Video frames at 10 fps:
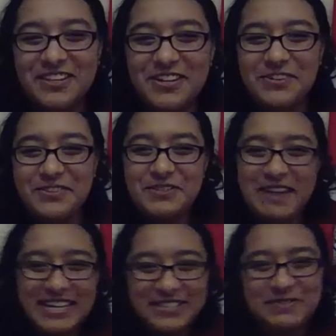no,
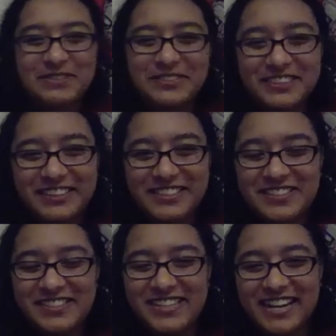pneumatics would be a really
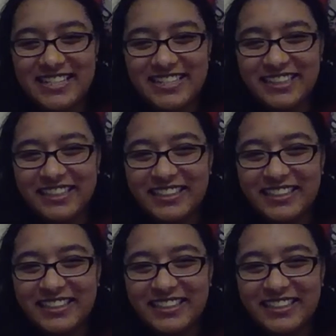interesting idea.